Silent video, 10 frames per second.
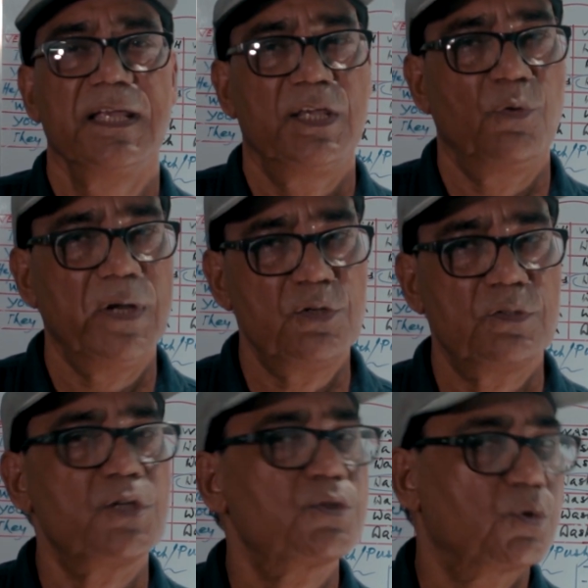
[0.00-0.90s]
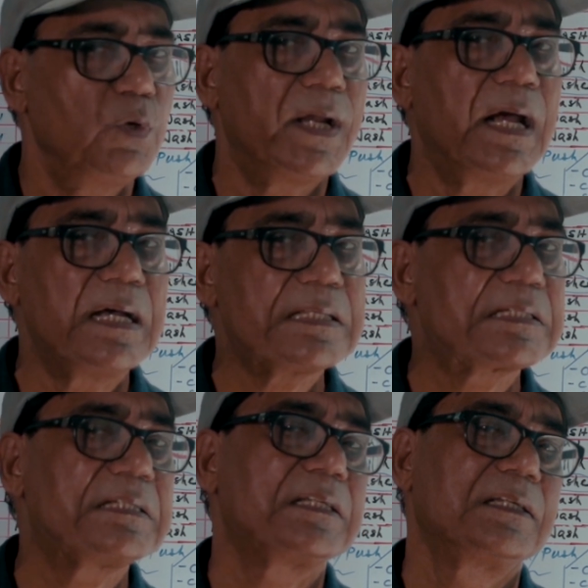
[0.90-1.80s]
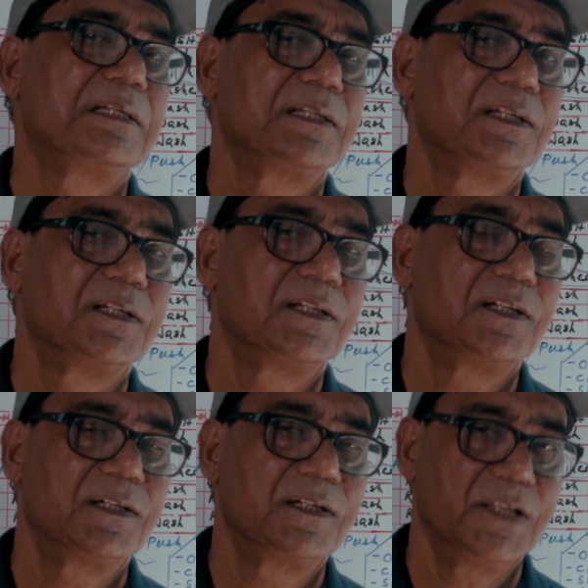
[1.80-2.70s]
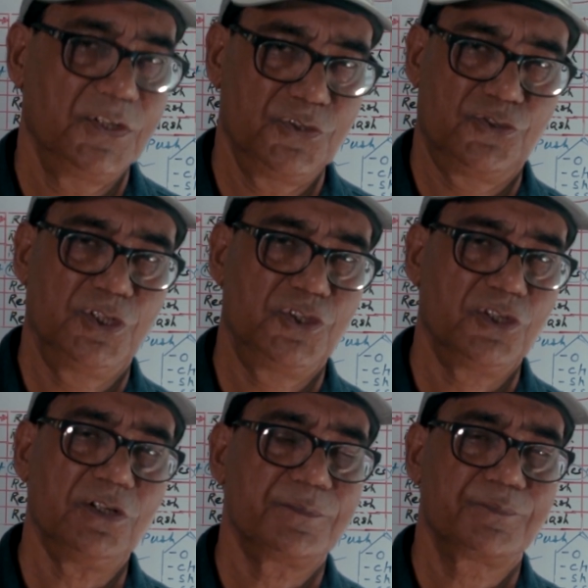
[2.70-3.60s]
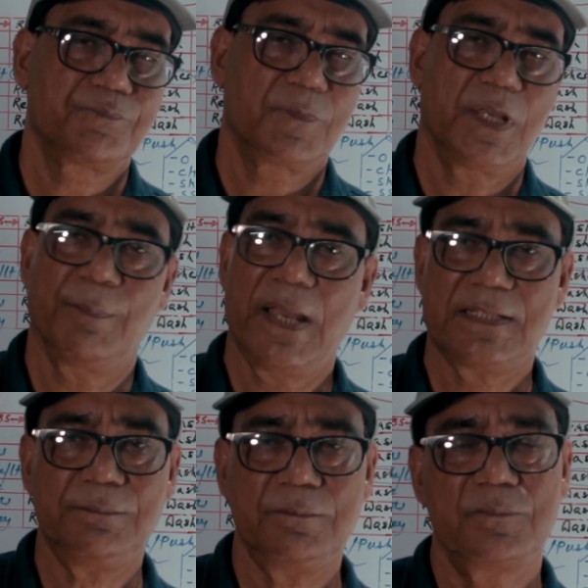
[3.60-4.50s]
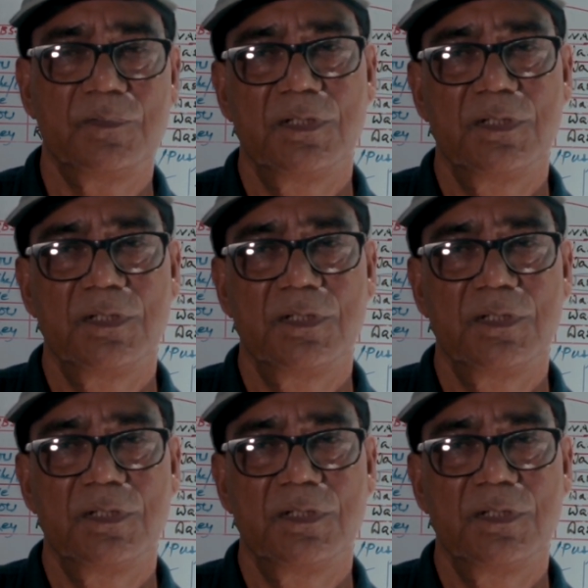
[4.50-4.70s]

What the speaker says: He went to the school and asked his teacher, a madam.